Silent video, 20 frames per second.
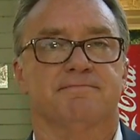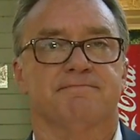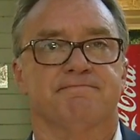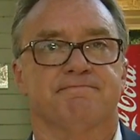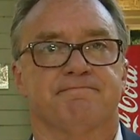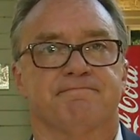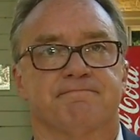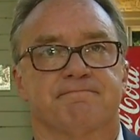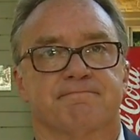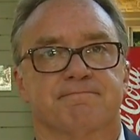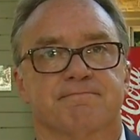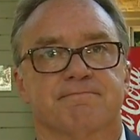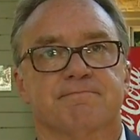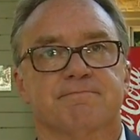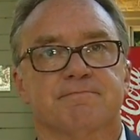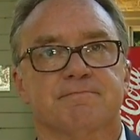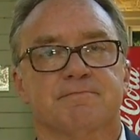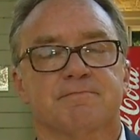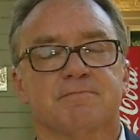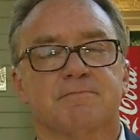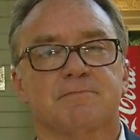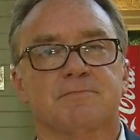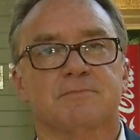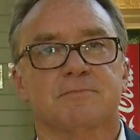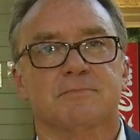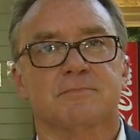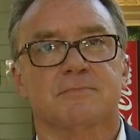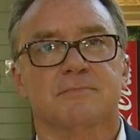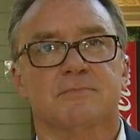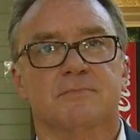It's a great program.
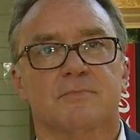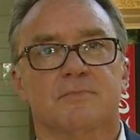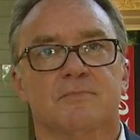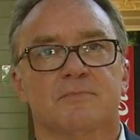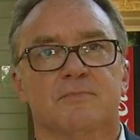James, thank